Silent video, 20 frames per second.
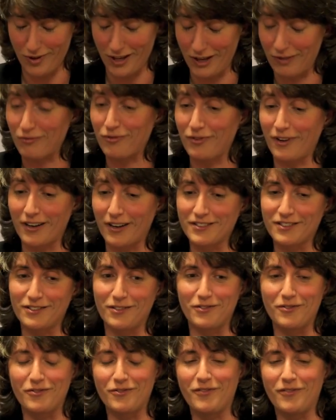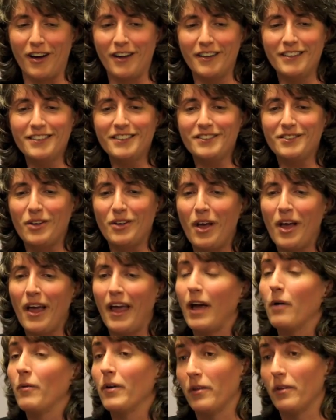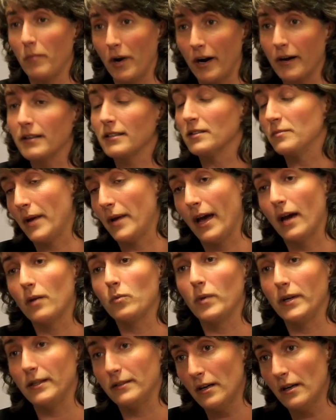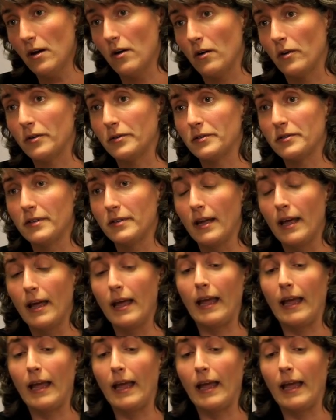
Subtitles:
influx of funds, and when the market's bad, we don't.